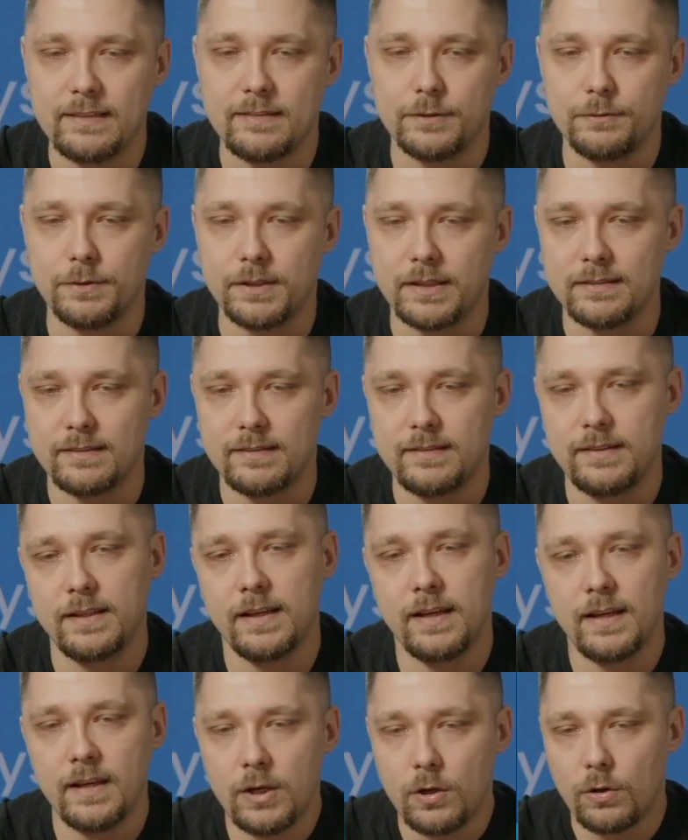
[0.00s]
So we can see
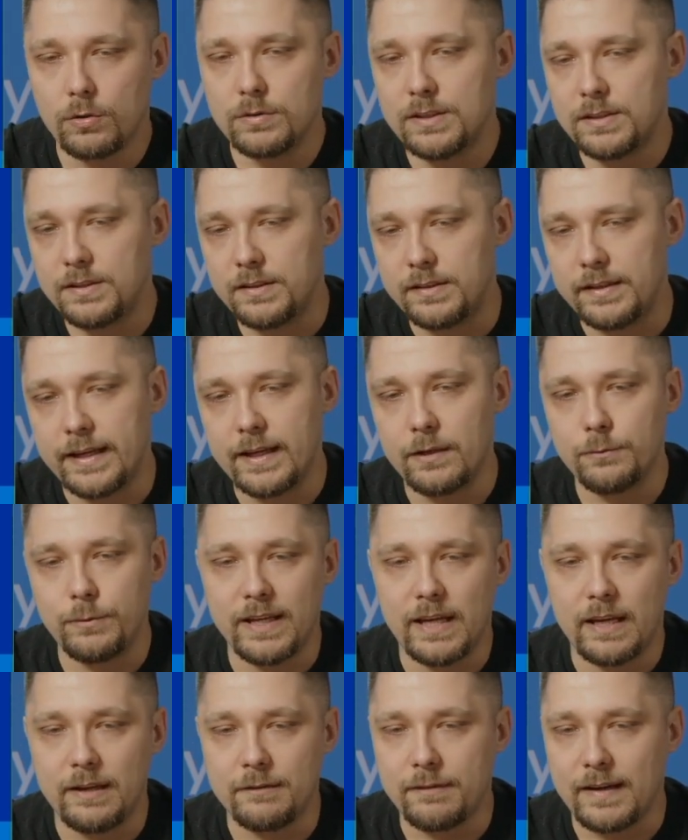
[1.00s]
on the DDL we
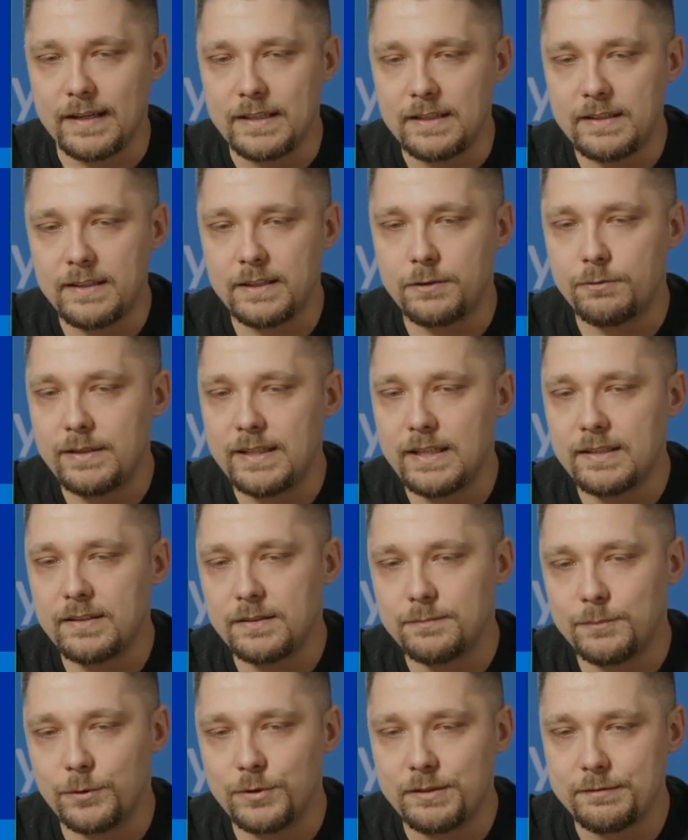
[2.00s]
have ID
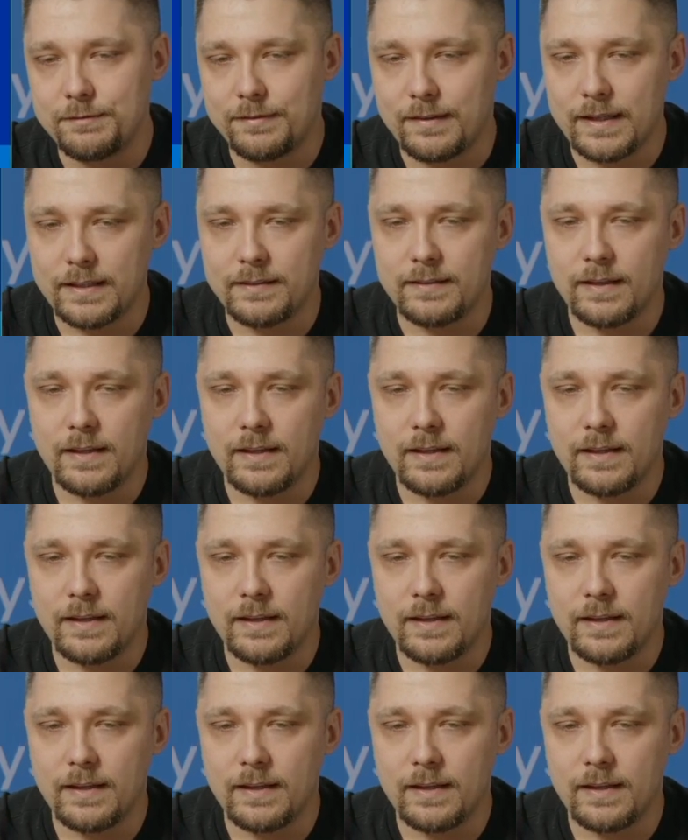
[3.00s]
created, modified,